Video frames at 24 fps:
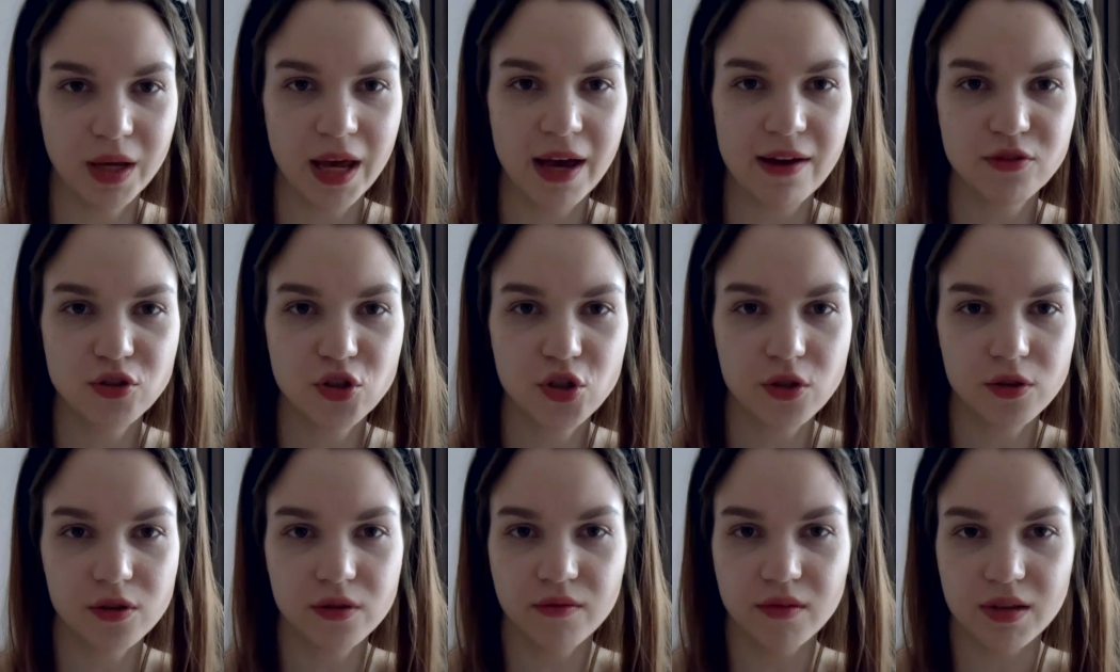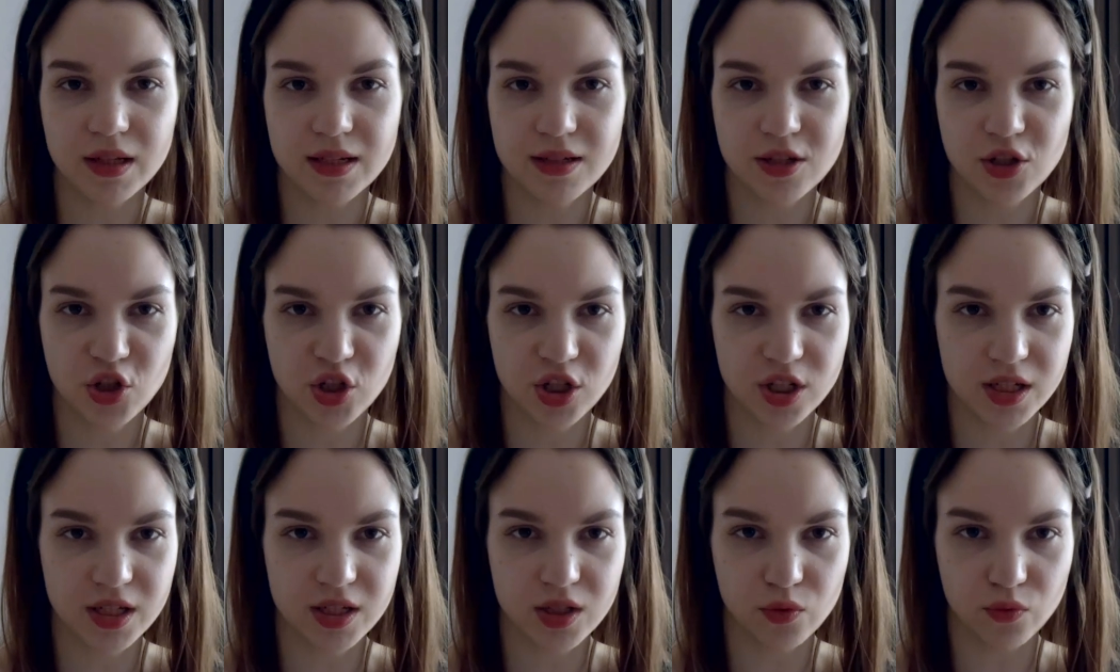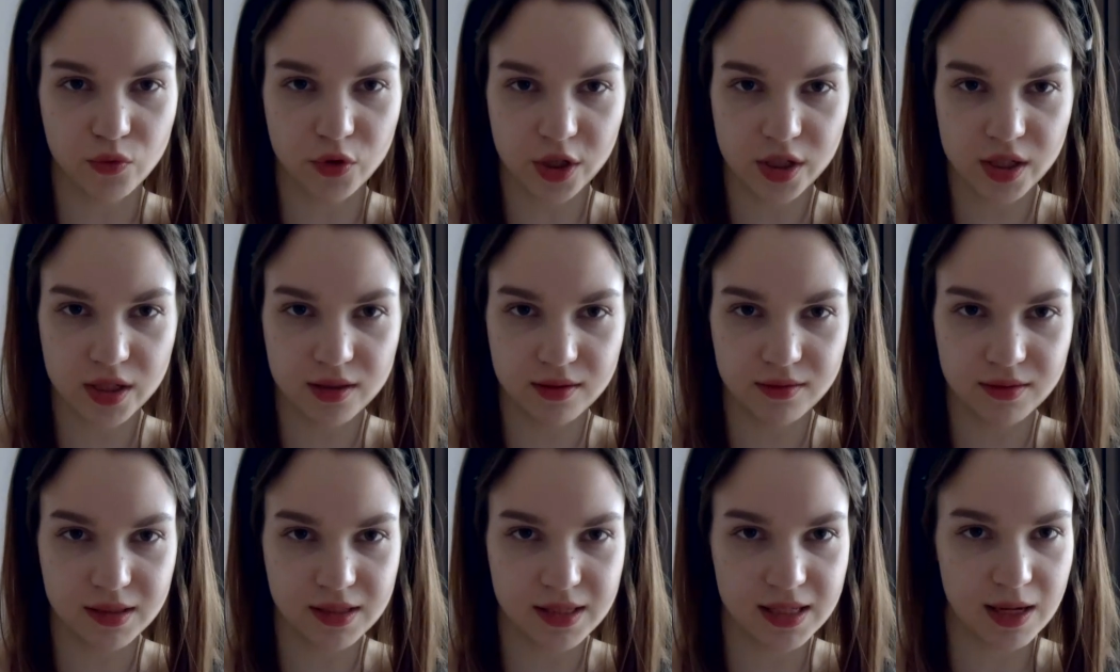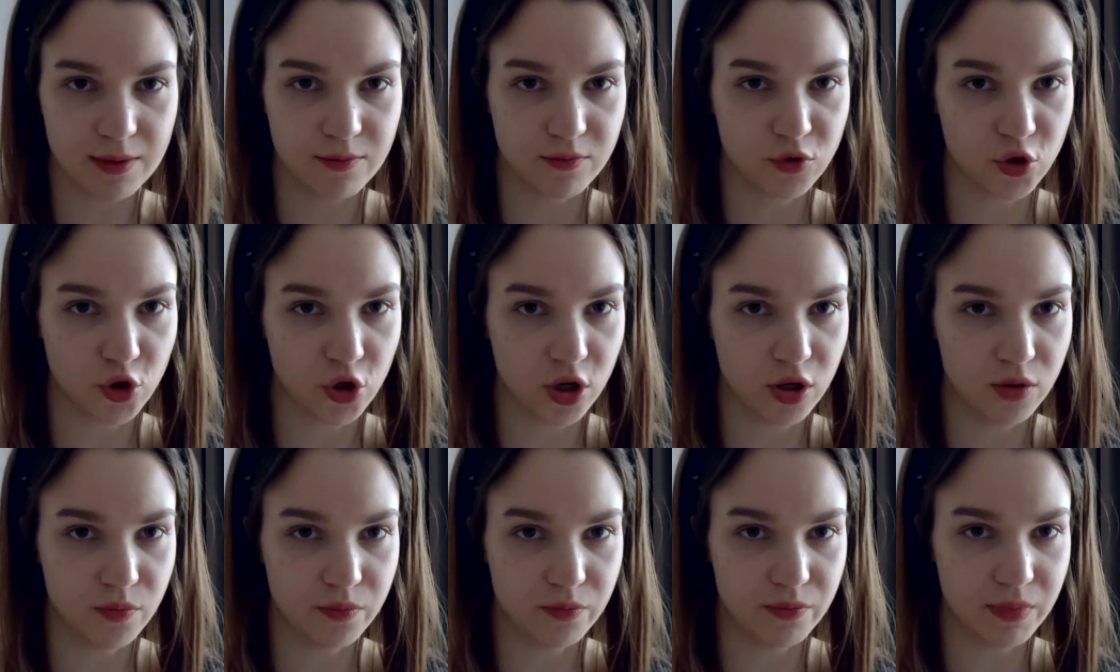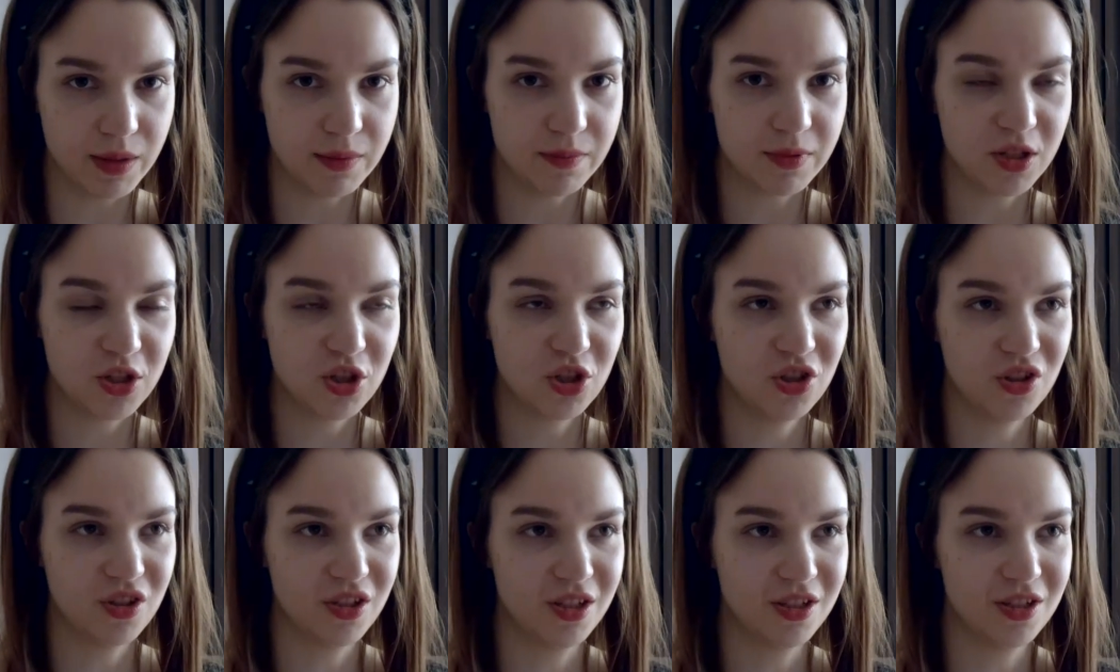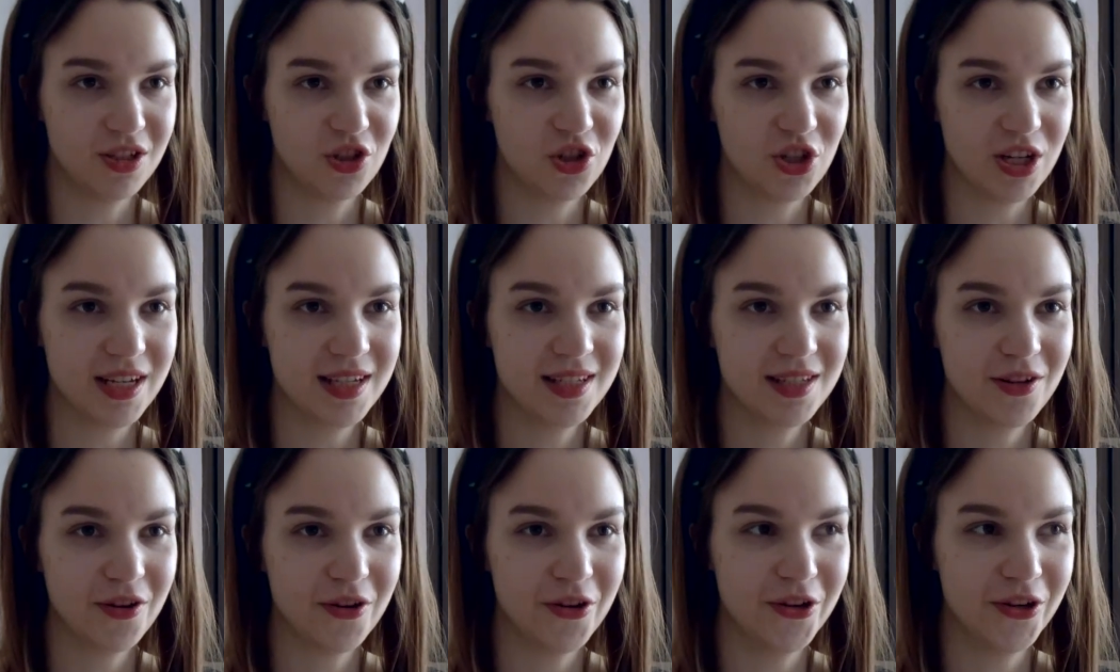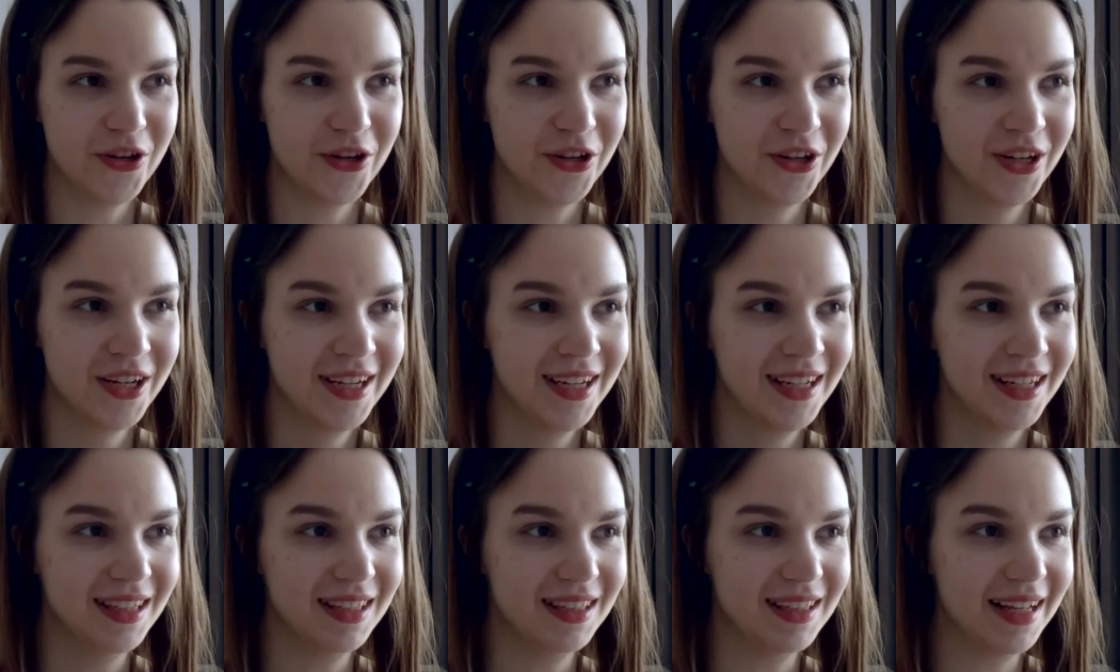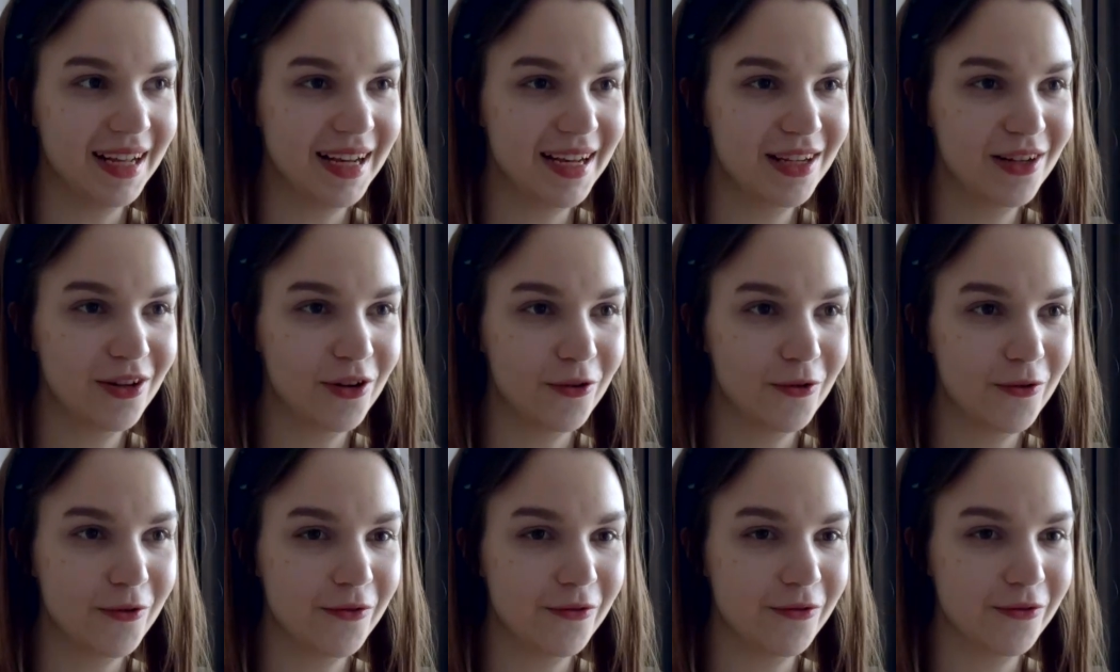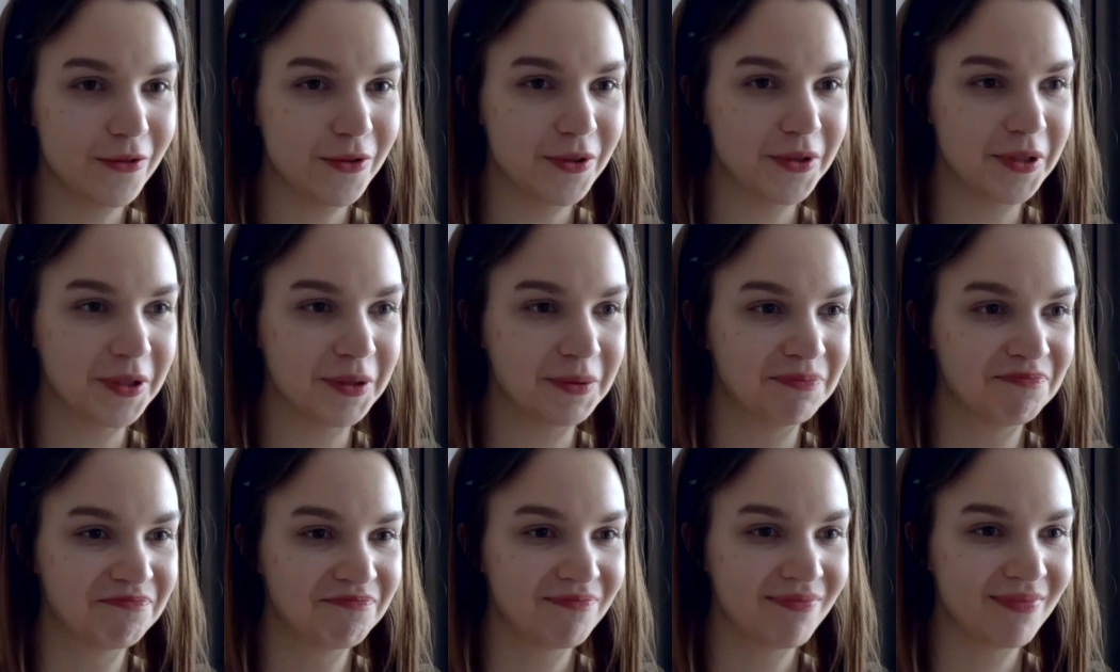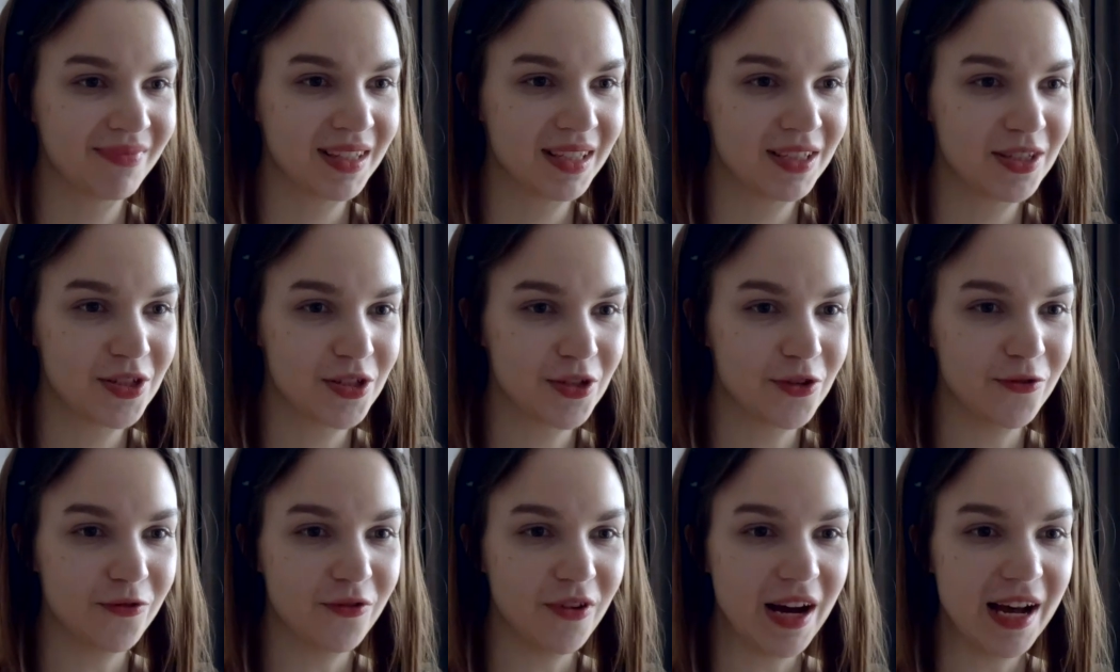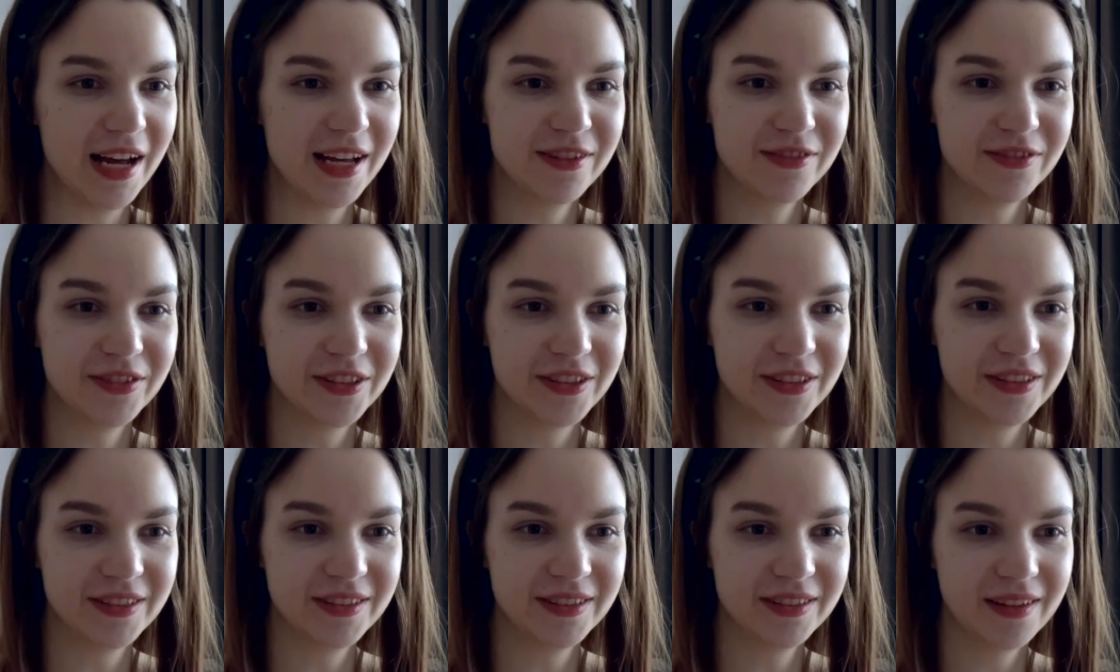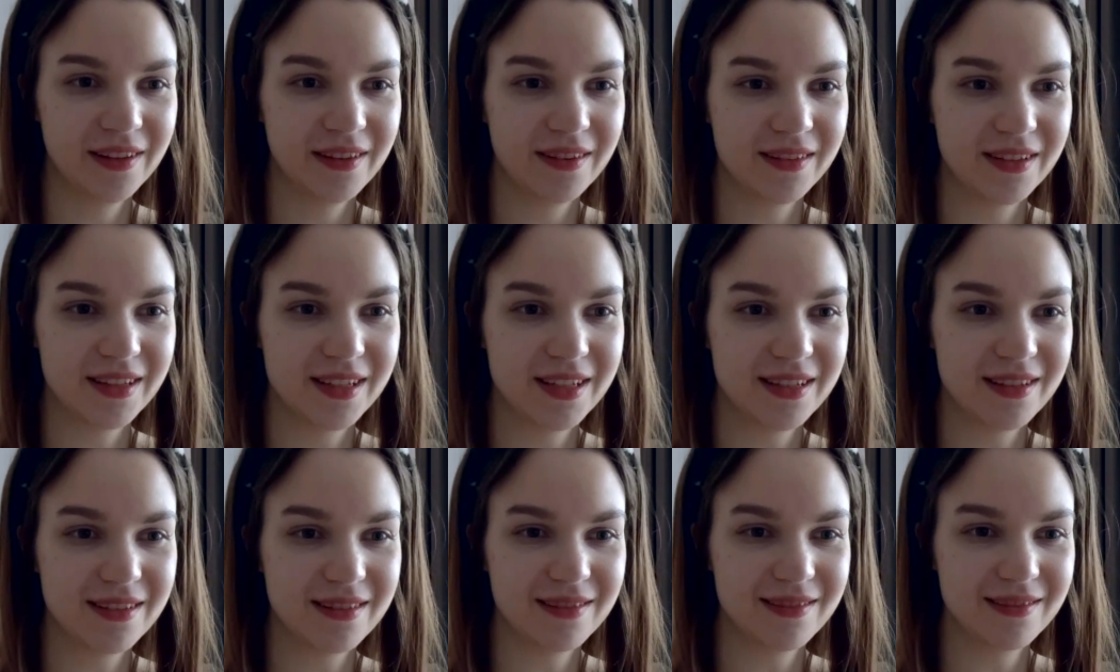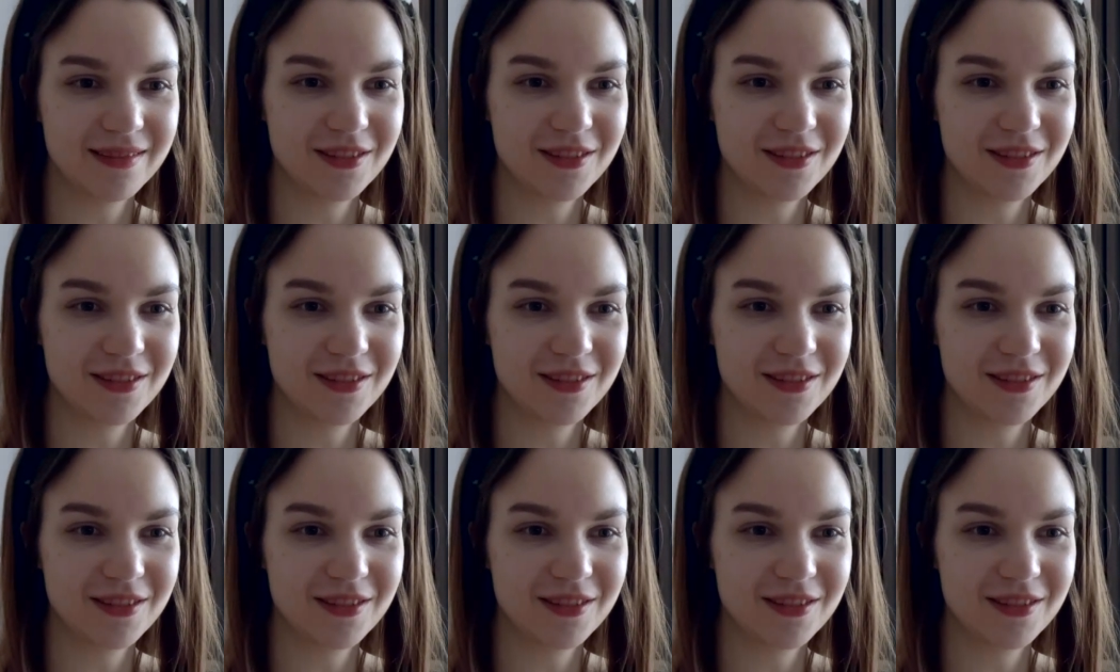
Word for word: We haven't told that she's working in some job. Maybe it's just her line of uh, survival thing.